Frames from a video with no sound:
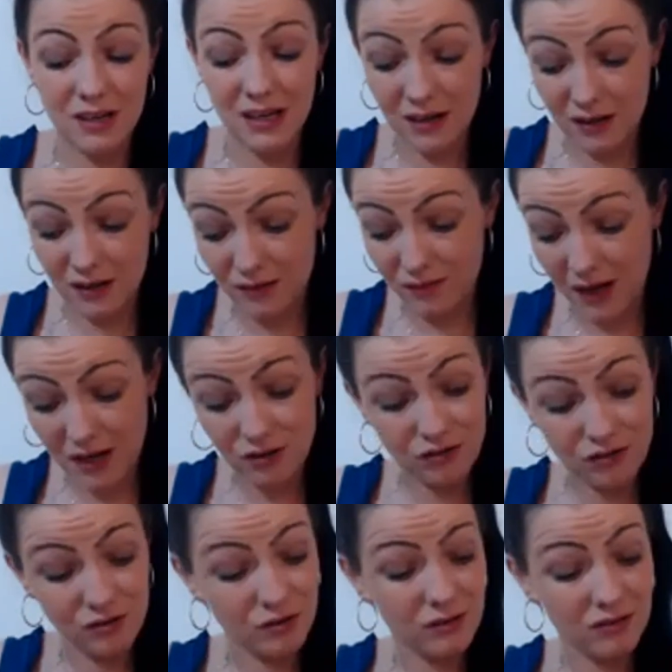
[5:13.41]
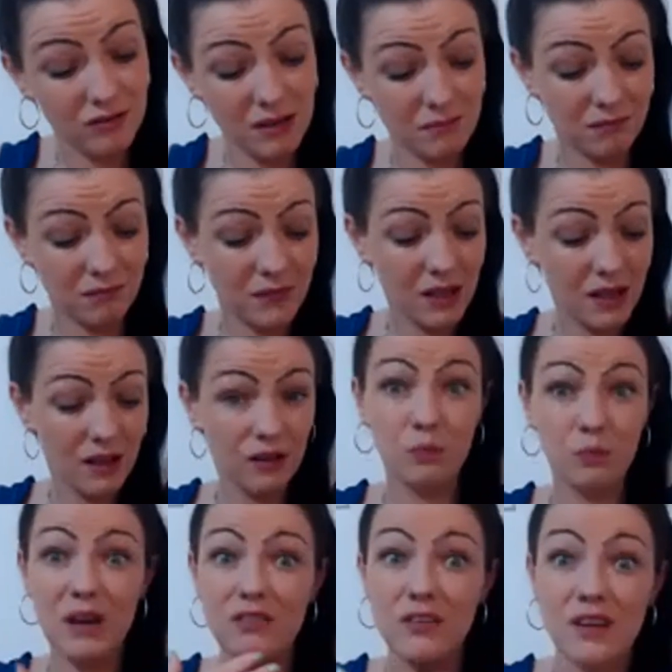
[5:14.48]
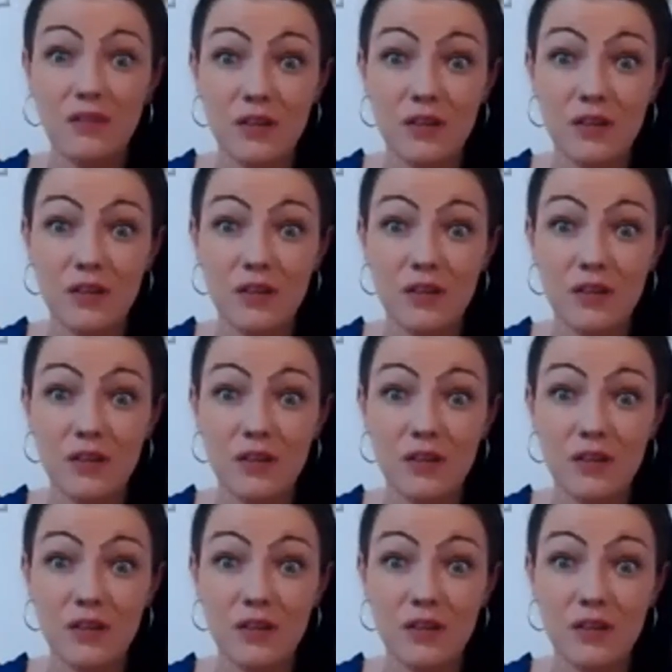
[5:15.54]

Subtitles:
And I'd advise you to do the same, especially